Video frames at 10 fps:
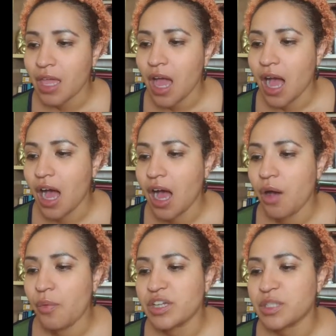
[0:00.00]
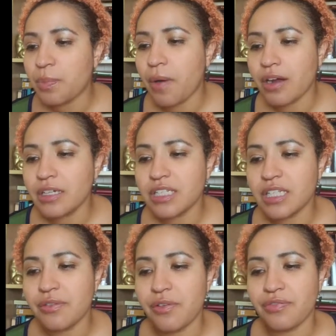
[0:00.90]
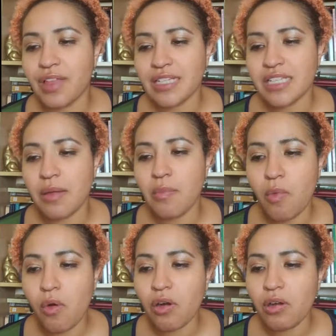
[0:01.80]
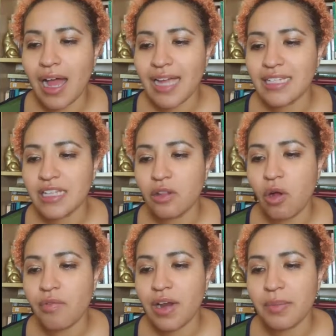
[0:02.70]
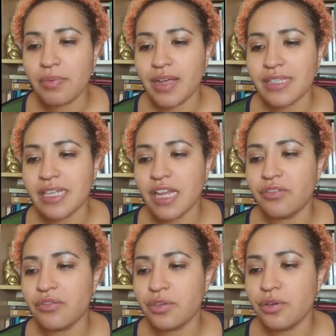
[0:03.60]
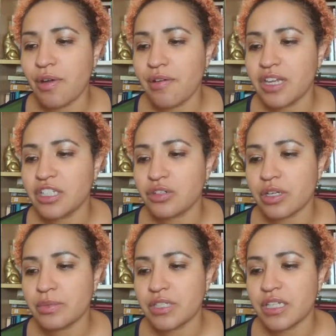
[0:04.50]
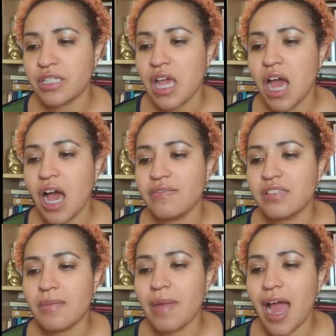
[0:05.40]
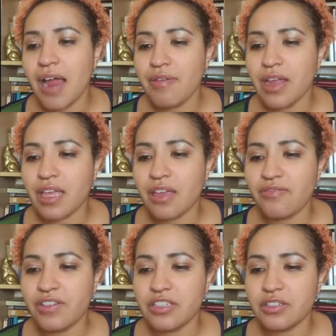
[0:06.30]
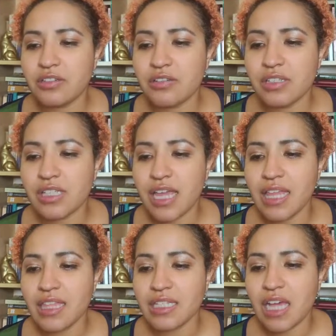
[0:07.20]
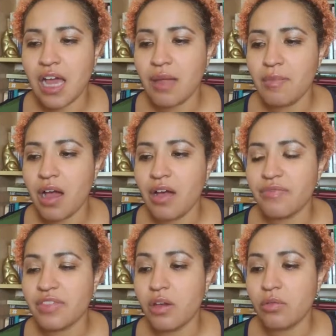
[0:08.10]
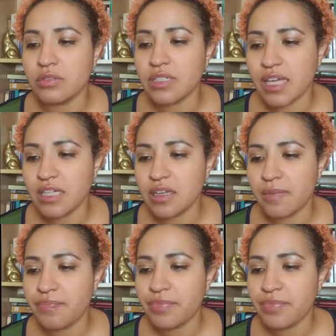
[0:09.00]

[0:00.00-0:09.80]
uh, which partially reflects a moral ideal already present in funerary inscriptions of some high ranking officials in the time of the Old Kingdom.